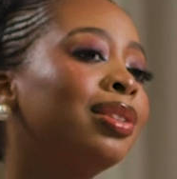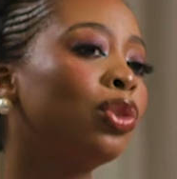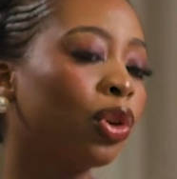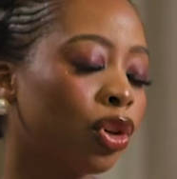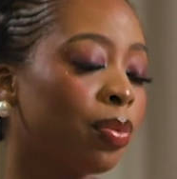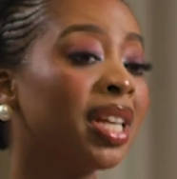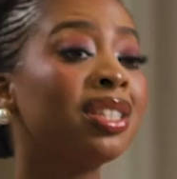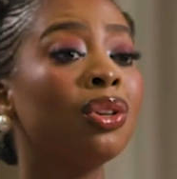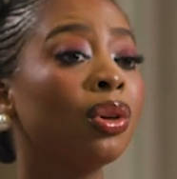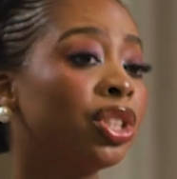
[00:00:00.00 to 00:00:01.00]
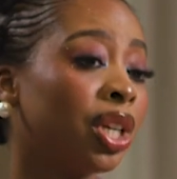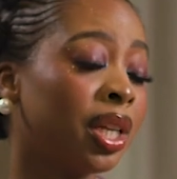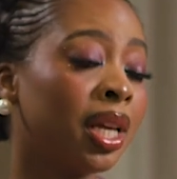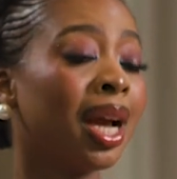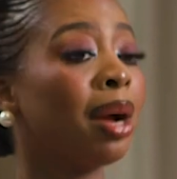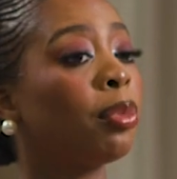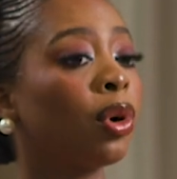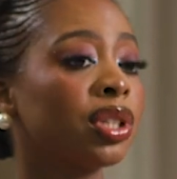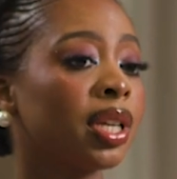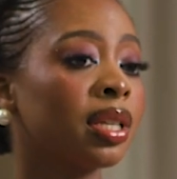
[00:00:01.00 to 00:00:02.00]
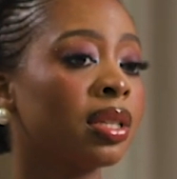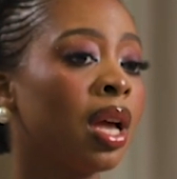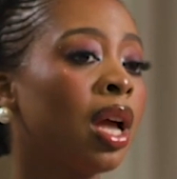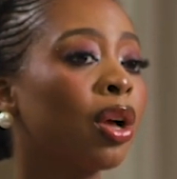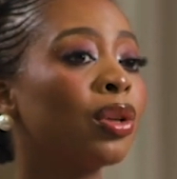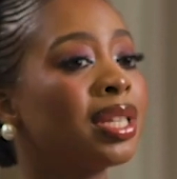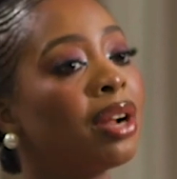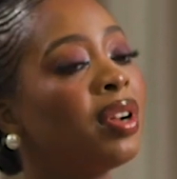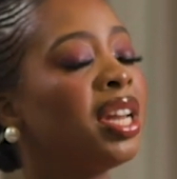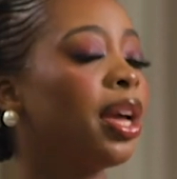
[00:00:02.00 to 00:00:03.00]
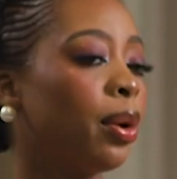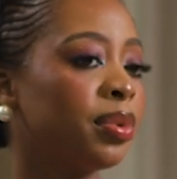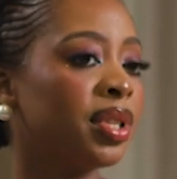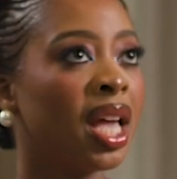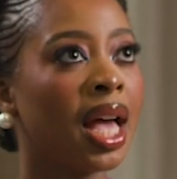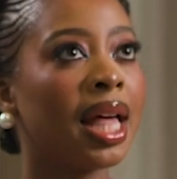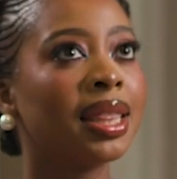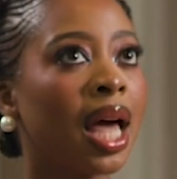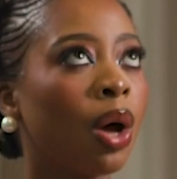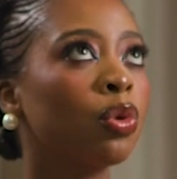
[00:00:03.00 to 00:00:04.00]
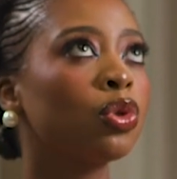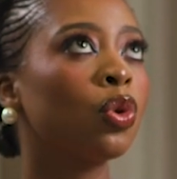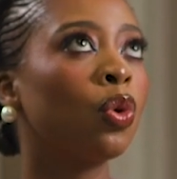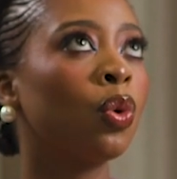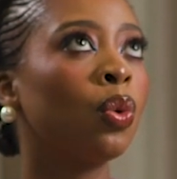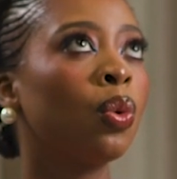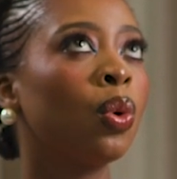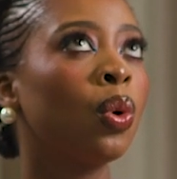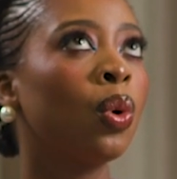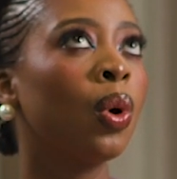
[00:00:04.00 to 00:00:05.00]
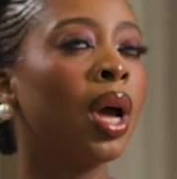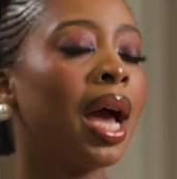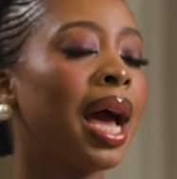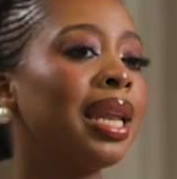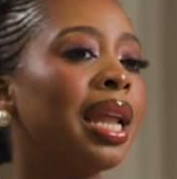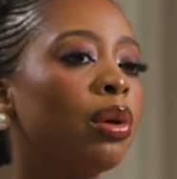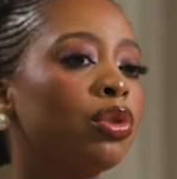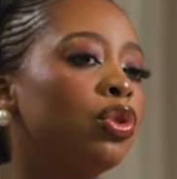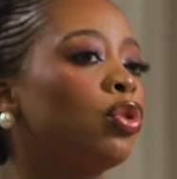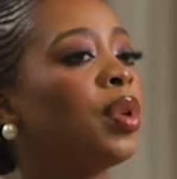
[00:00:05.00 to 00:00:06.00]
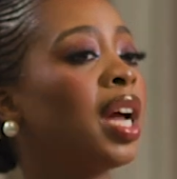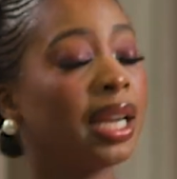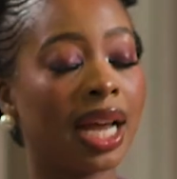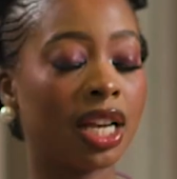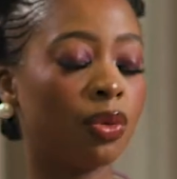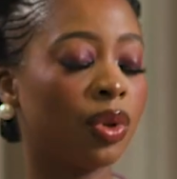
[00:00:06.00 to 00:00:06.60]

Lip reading: documenting your journey and process, because that really helps. And that also allows you to be aligned